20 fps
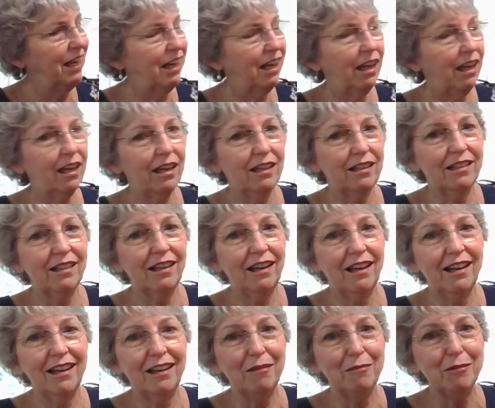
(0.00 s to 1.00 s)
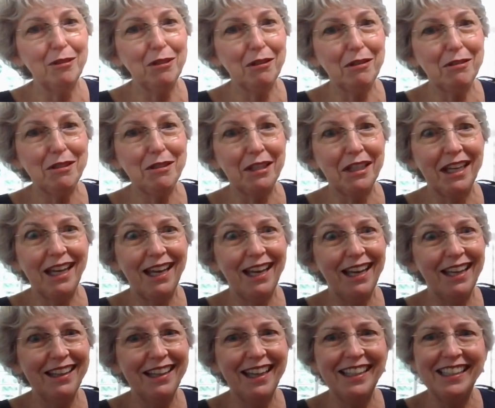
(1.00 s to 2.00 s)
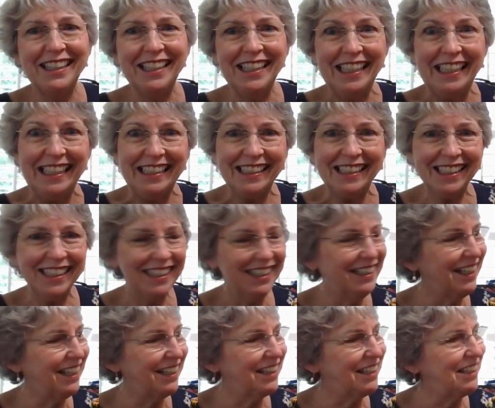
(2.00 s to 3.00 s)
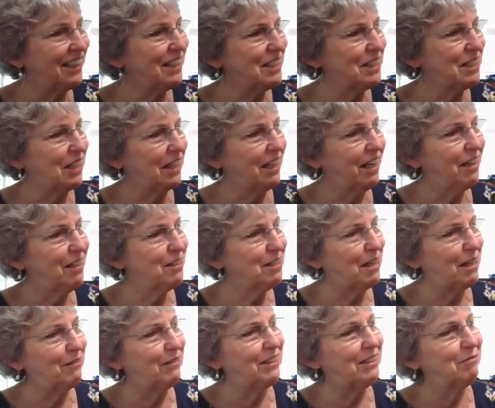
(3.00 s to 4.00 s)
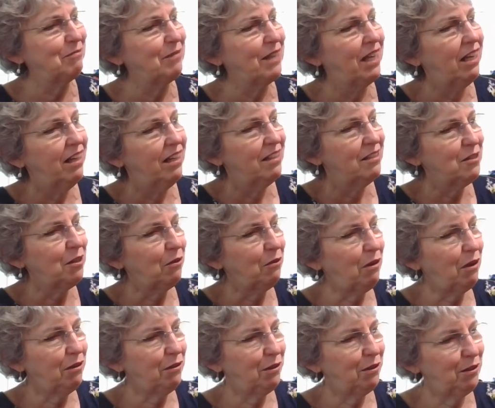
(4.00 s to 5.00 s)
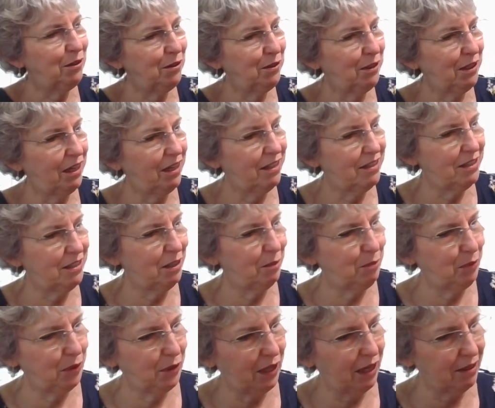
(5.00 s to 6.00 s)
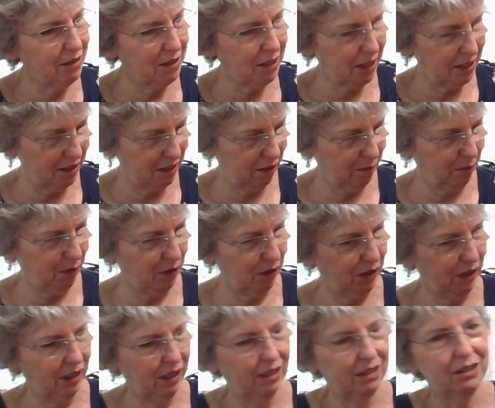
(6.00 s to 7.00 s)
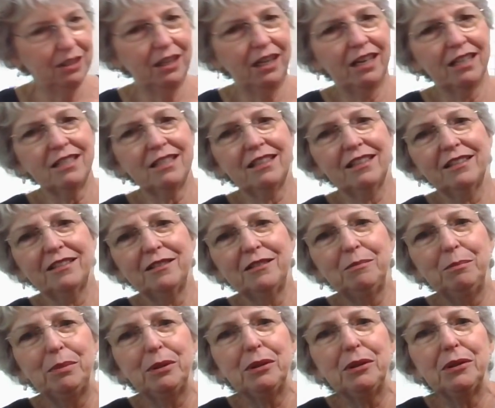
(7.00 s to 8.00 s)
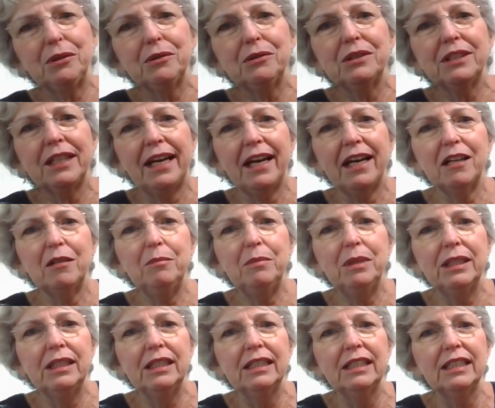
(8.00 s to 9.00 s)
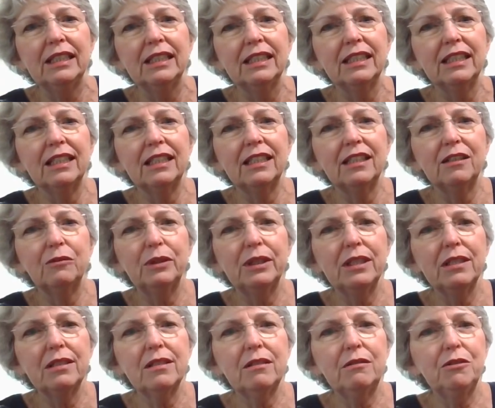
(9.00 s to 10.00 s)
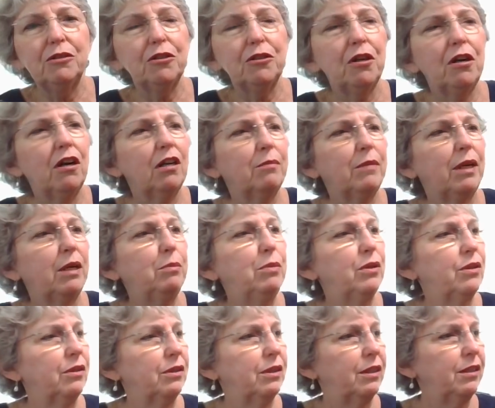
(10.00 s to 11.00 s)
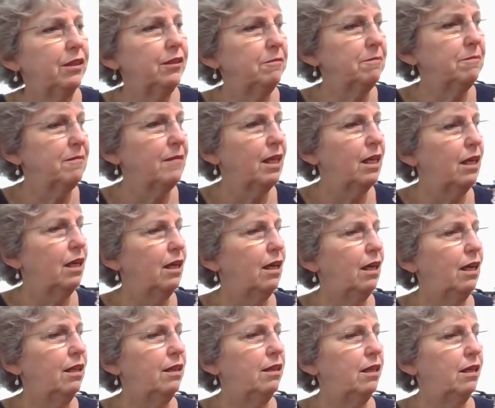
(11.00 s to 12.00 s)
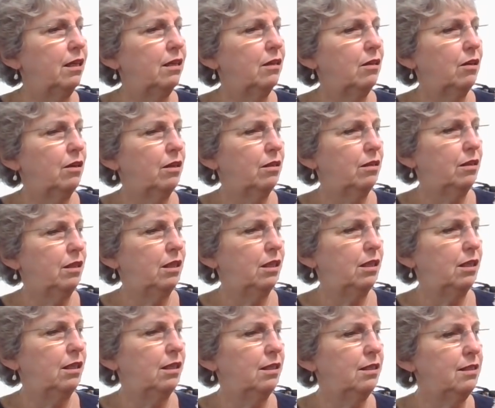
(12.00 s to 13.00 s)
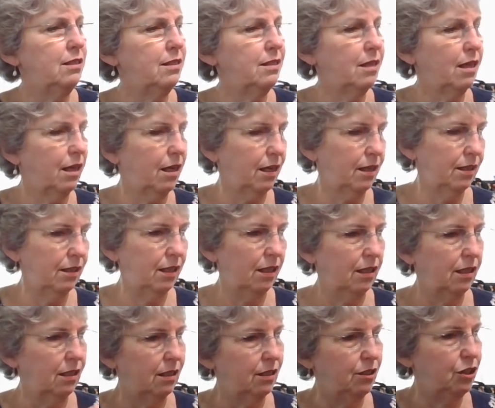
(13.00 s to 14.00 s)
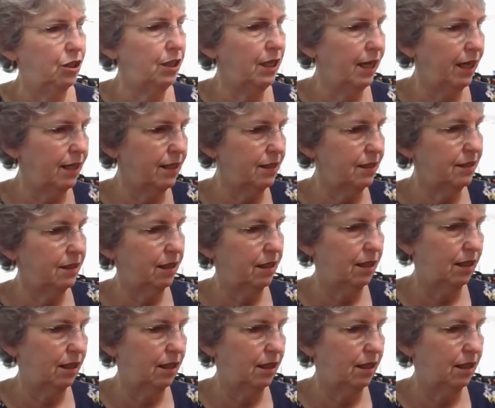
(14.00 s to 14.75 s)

and I'm going to show it to you. Isn't that neat? Isn't that the neatest thing? I just love it. So on her zipper, outside zipper, she has a little pull tab with this little charm I put on there. And then on the inside, she has